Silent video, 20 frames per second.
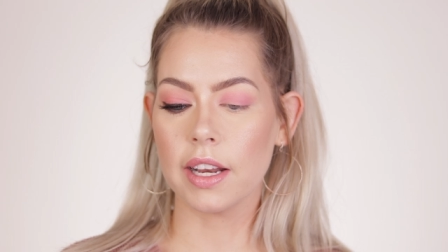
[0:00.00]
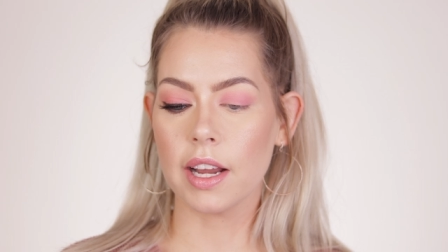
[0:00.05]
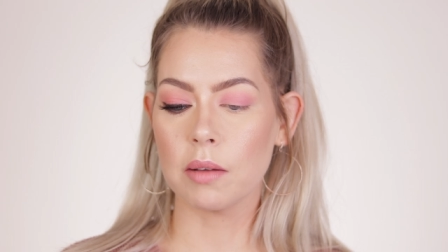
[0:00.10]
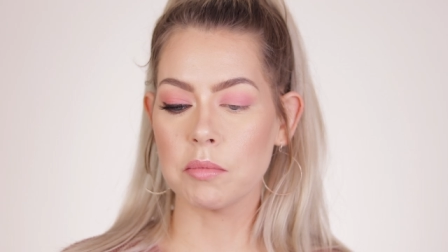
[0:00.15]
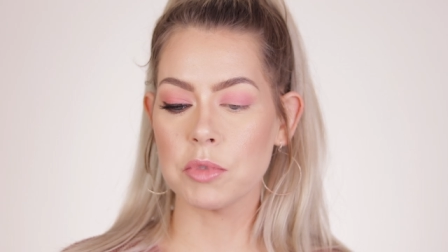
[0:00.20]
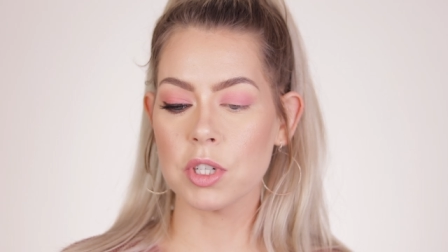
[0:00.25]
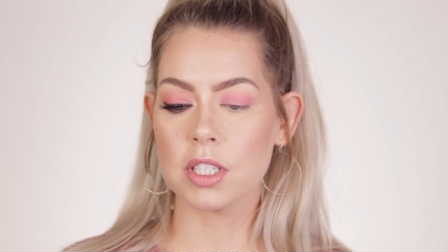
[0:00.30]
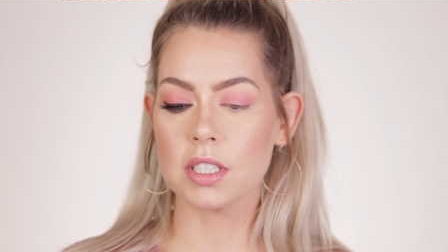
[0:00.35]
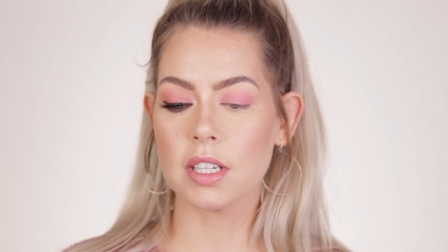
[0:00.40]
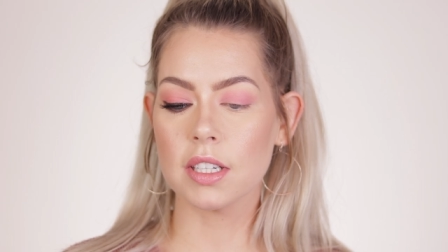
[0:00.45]

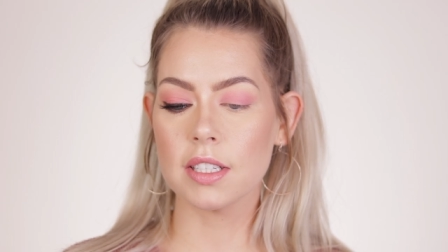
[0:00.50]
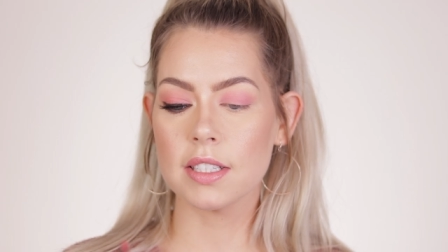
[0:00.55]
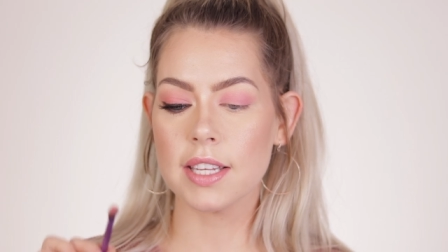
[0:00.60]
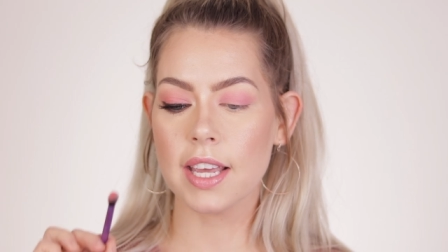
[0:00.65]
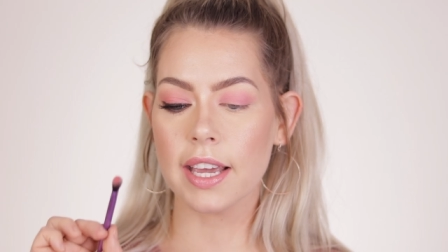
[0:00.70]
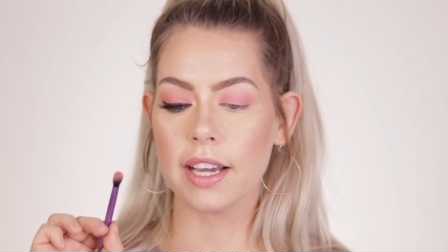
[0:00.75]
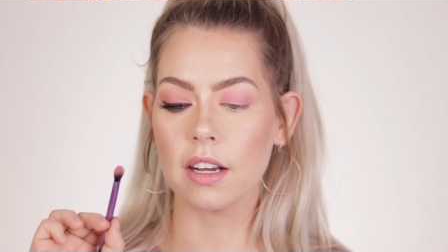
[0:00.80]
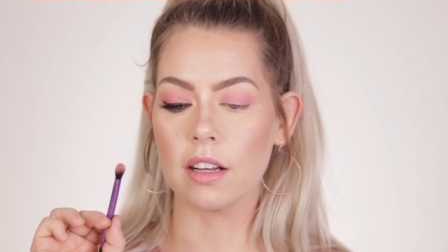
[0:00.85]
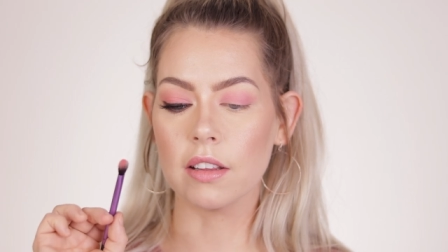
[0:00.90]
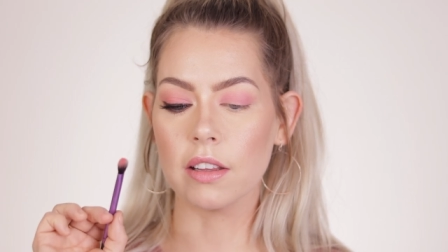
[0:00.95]
I'm just gonna
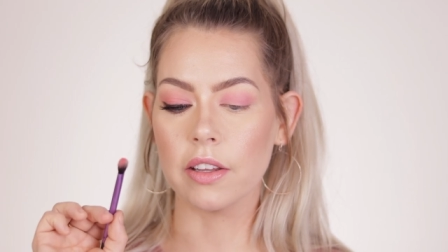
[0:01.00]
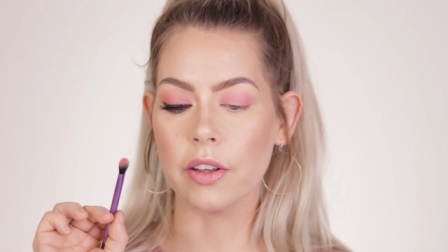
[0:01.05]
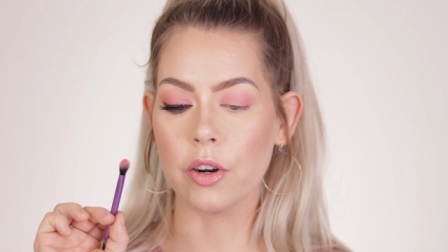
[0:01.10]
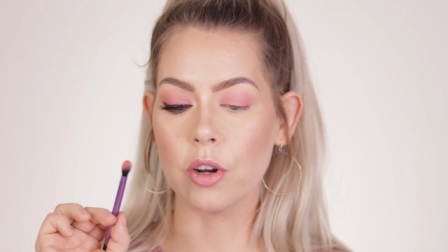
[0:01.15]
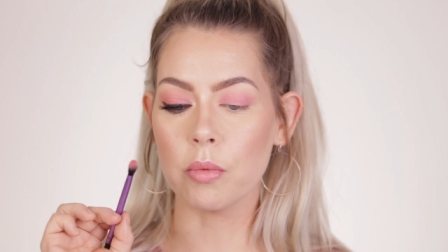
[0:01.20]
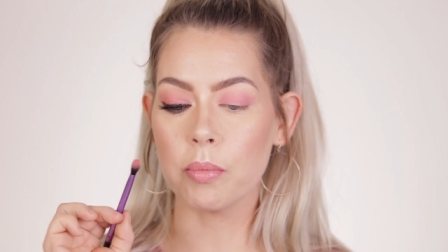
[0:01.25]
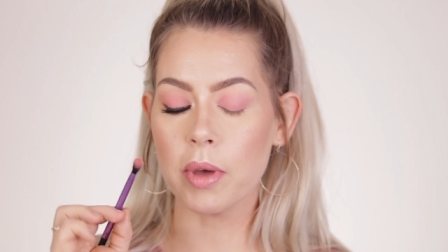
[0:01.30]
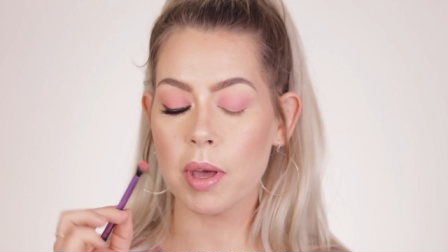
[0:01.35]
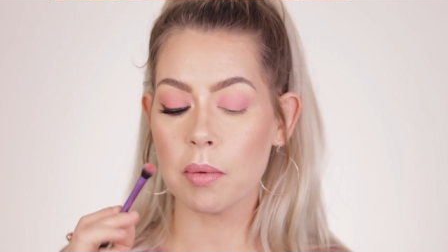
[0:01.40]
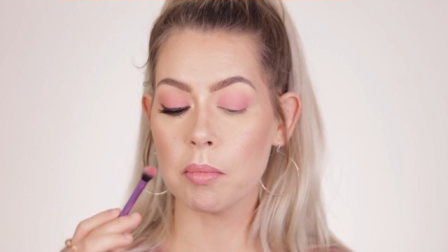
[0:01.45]
take a
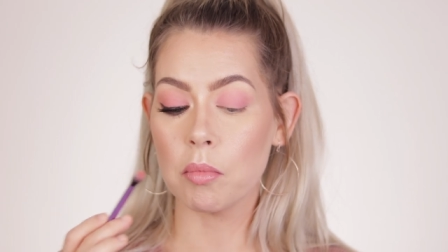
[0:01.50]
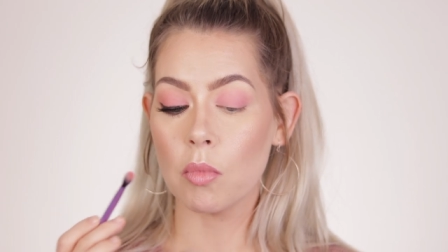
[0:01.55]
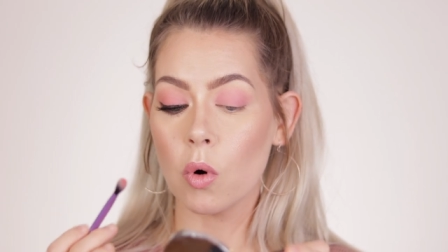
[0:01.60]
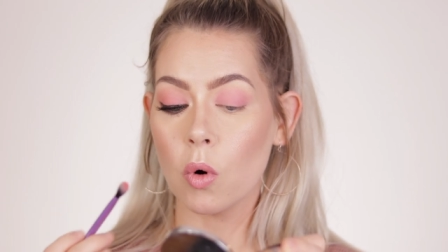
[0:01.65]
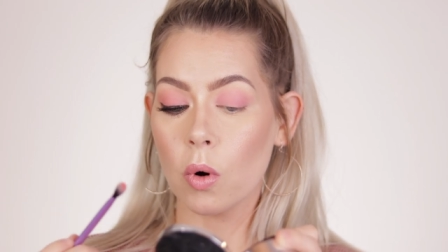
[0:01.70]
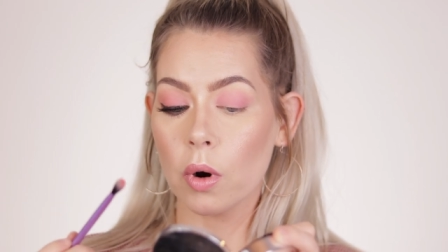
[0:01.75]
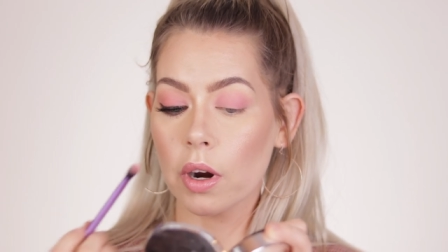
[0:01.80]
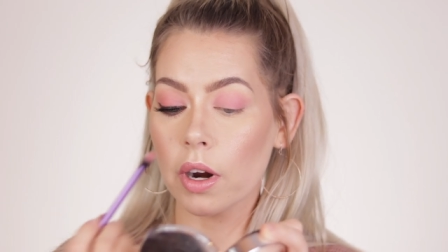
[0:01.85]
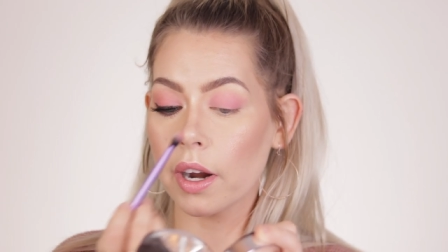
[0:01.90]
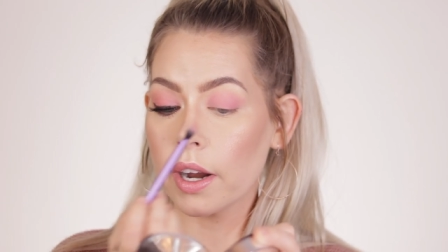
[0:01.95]
little bit
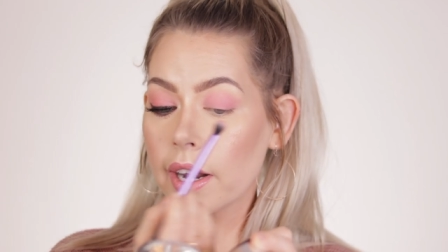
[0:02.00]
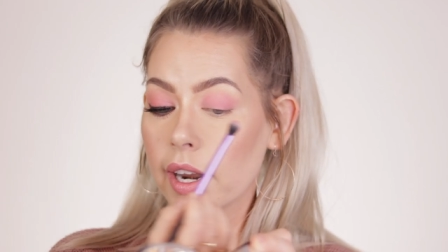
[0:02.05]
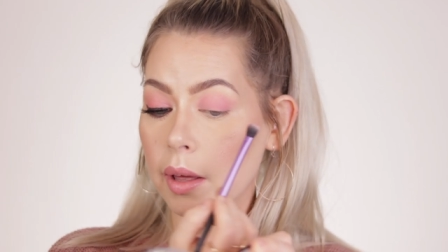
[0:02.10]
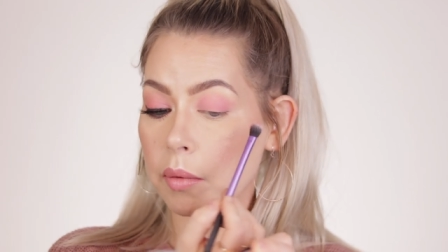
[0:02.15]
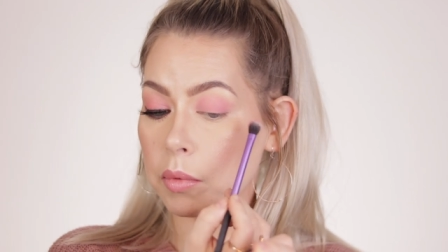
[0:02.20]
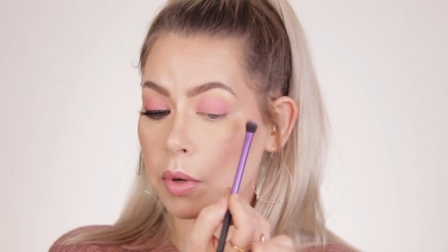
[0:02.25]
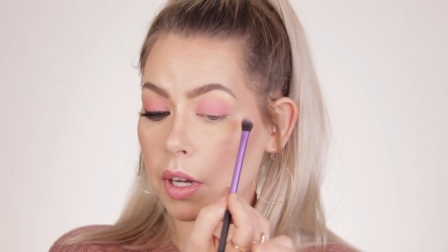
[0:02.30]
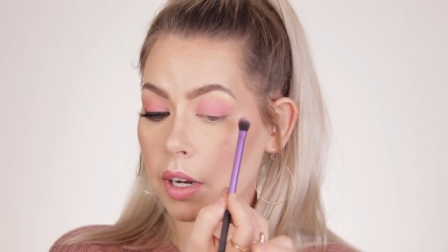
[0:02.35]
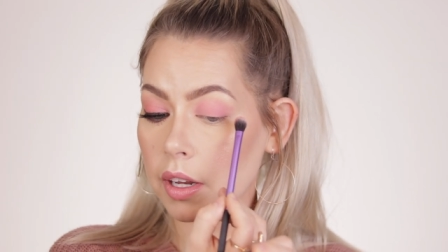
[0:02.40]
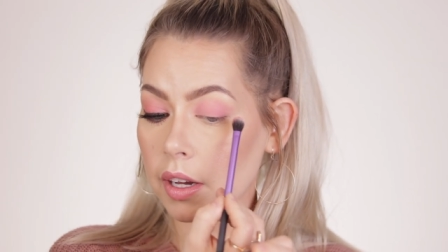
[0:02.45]
more and
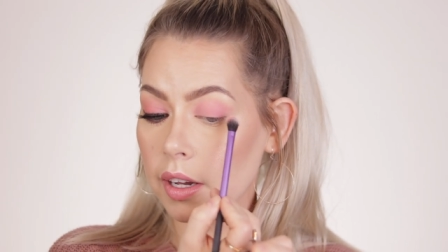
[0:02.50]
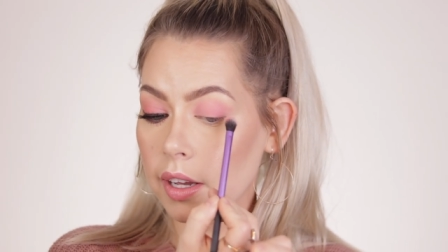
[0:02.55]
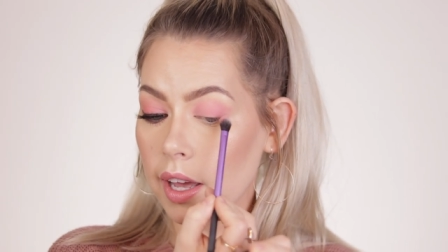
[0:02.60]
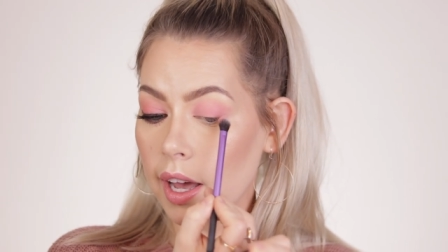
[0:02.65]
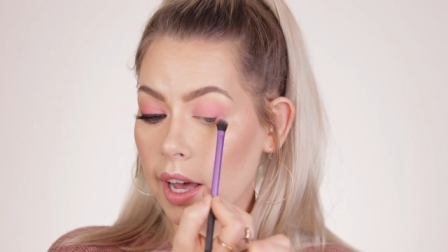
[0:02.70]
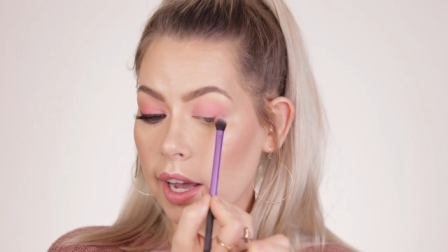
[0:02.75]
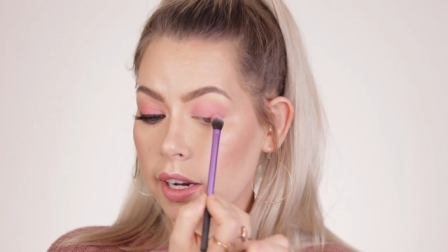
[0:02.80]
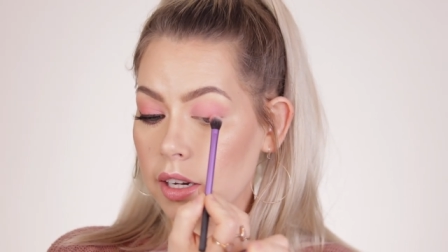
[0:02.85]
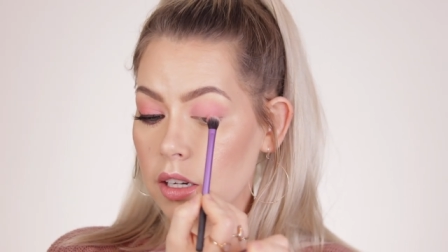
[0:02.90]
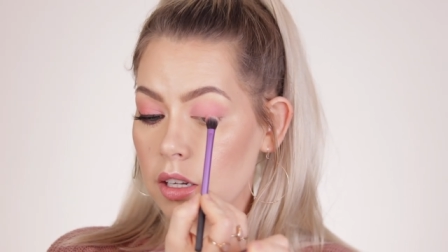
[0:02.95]
I'm gonna
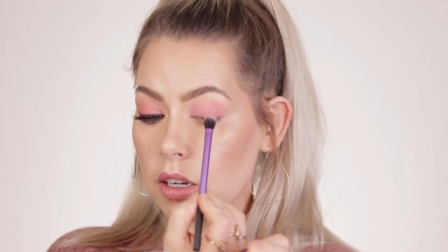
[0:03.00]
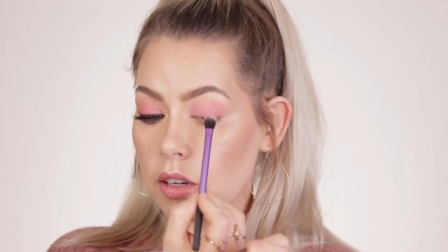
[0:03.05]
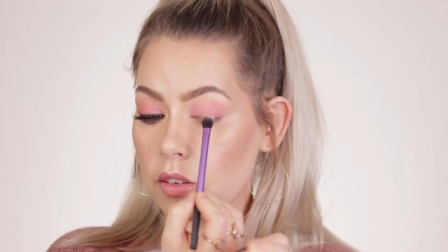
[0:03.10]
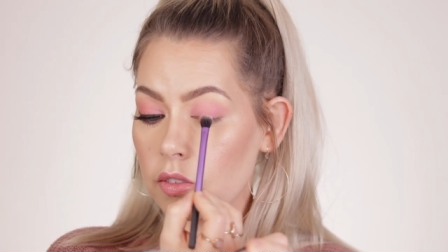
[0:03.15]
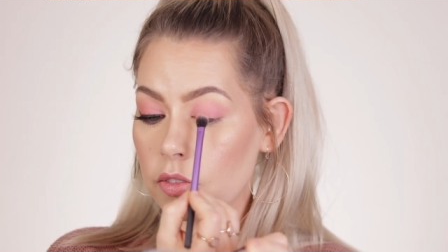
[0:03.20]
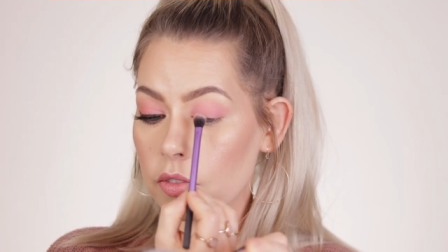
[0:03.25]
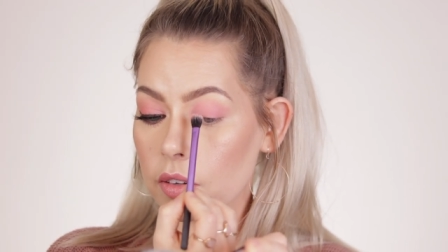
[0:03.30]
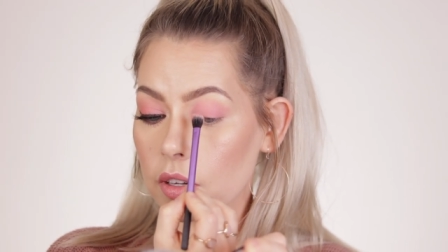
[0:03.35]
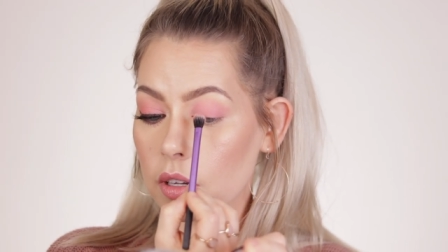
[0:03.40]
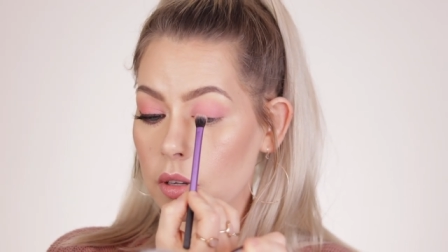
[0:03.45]
kind
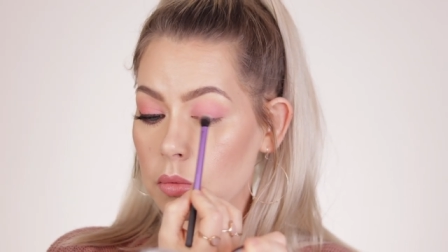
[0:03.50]
of